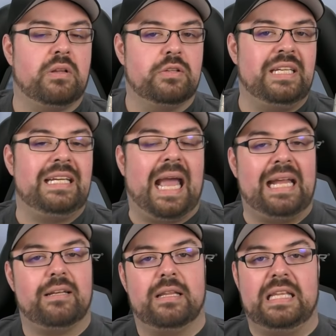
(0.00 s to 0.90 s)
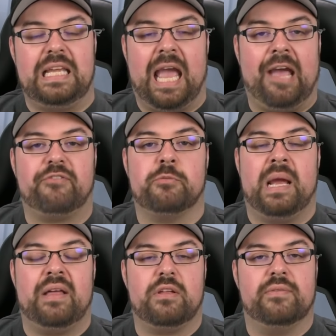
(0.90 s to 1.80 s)
while looking at the
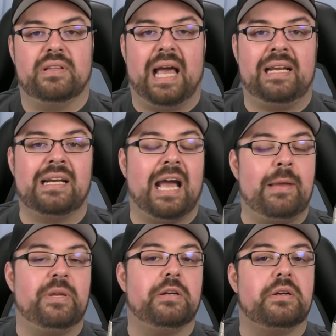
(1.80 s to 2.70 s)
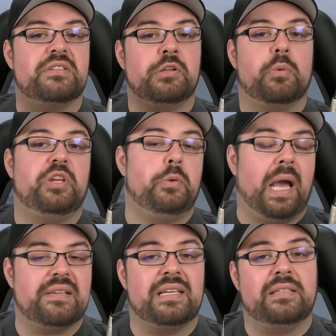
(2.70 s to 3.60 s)
aftermath of Aladdin. I am curious to know what you
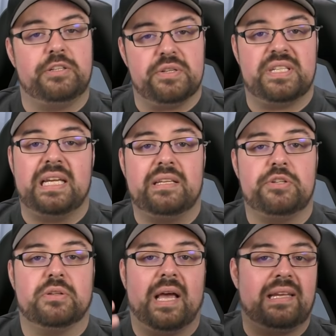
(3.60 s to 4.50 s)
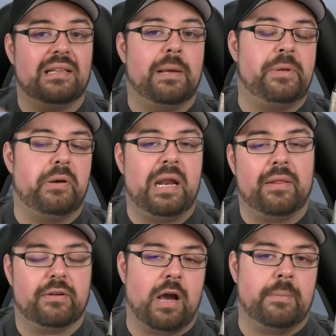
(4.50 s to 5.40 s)
guys think. Did you see it? Did you like it? Let me know
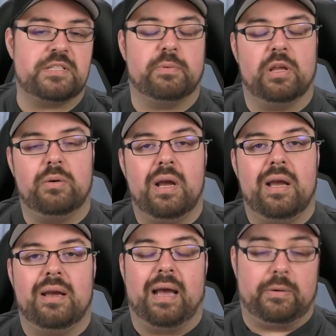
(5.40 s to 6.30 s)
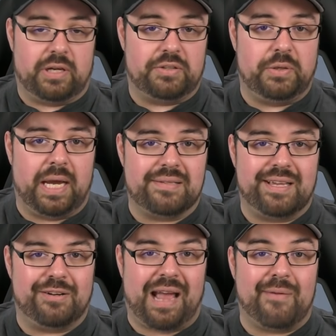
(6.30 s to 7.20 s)
down in the comments below. I'll talk to you guys
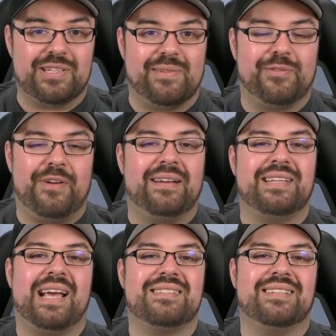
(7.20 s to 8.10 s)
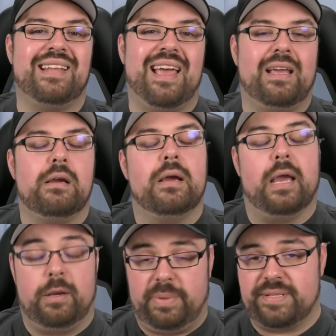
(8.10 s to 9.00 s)
later. Have yourself a fantastic day
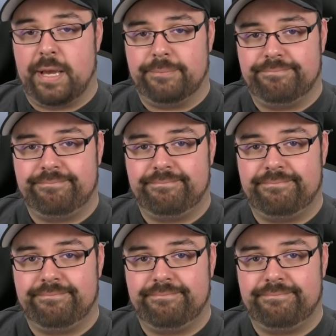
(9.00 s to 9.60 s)
and peace out.